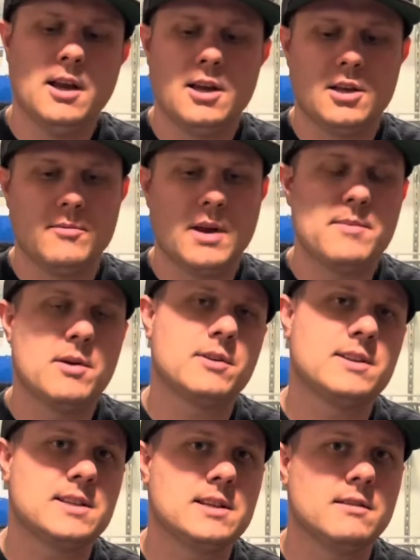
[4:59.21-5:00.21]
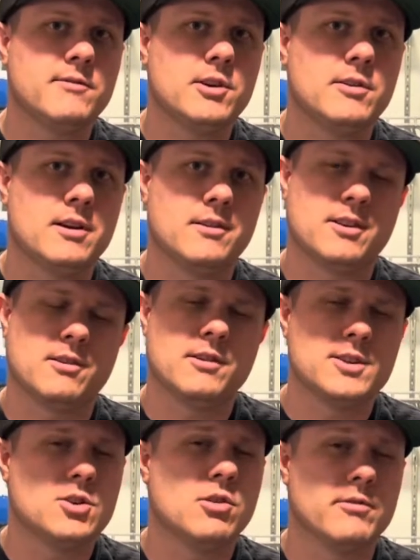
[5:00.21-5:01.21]
You may be able to see in the video here that there
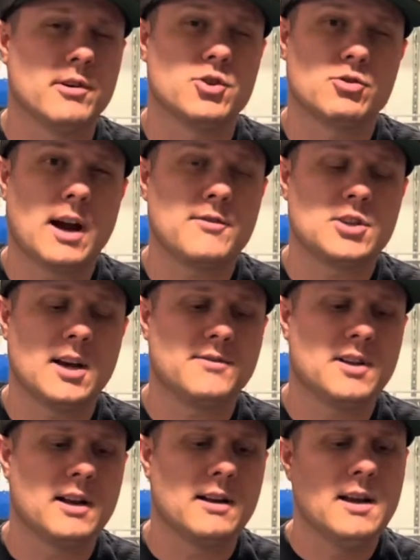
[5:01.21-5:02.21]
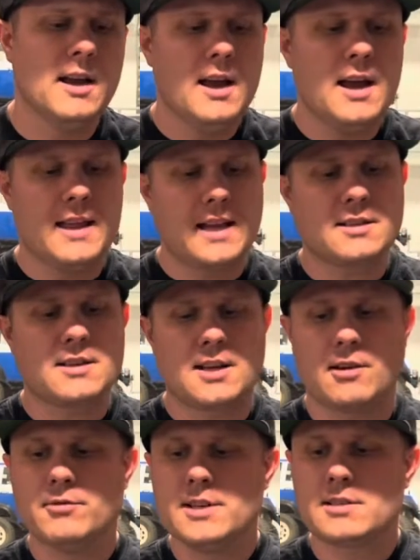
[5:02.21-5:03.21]
is no rear drive shaft in it, and that's because I
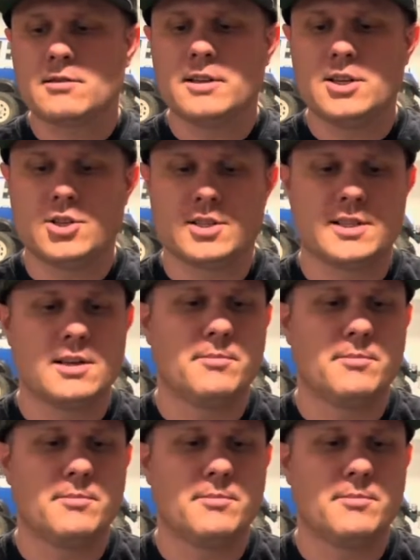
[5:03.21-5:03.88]
recently just did a